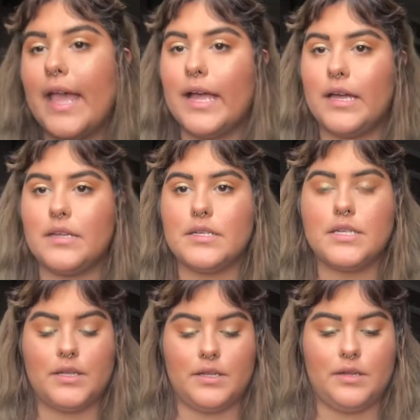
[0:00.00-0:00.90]

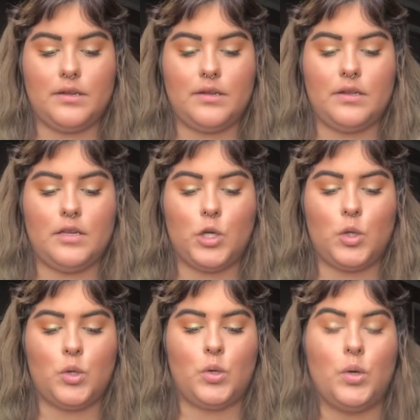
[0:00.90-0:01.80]
And
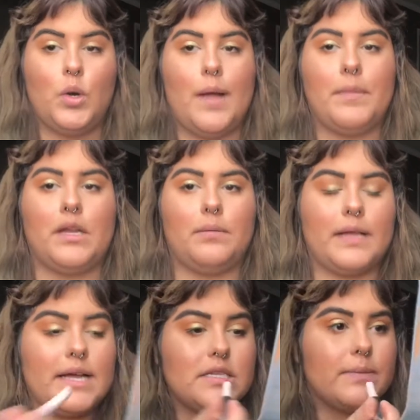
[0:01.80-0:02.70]
I'm going to
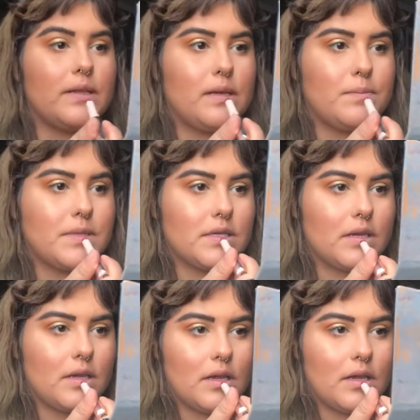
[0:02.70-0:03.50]
apply it to my lips.